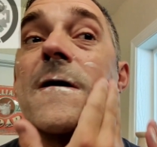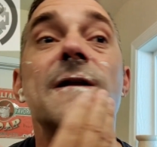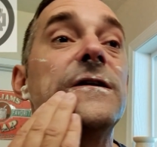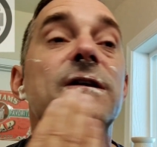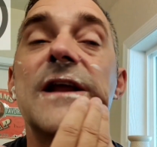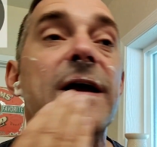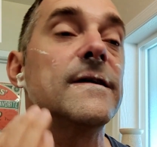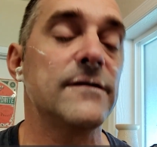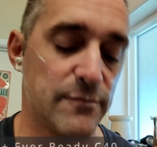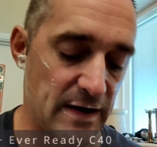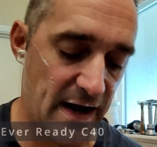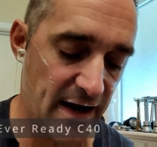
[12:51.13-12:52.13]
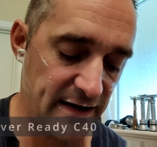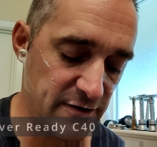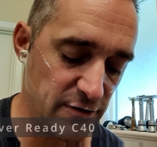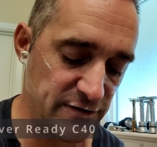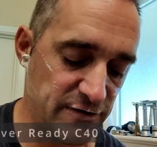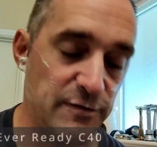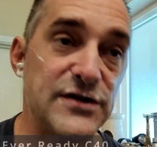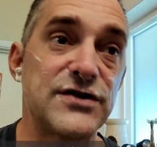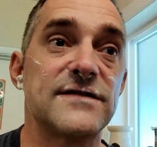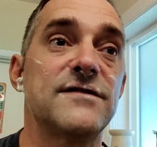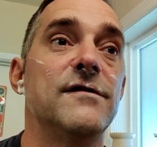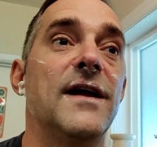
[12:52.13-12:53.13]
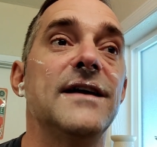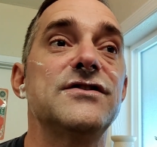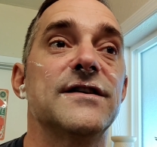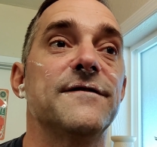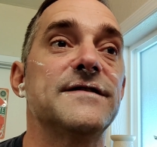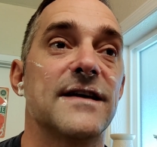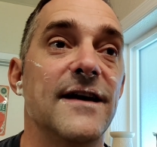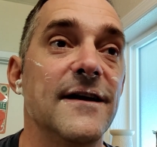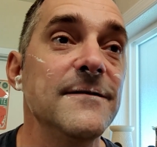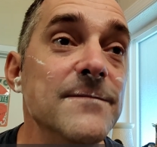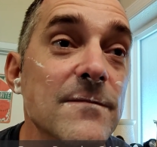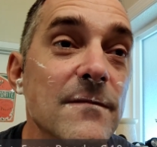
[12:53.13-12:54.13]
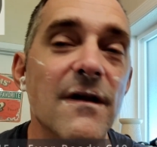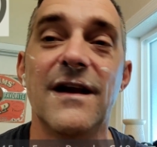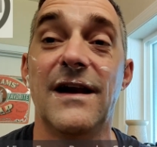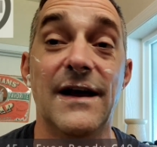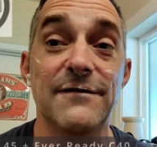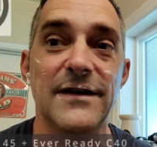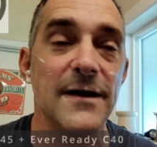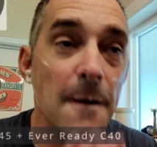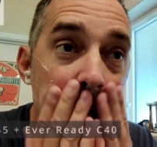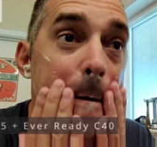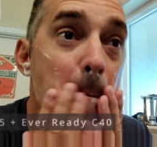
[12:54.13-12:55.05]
And today it's when Heiko switches to night shifts again. Lovely.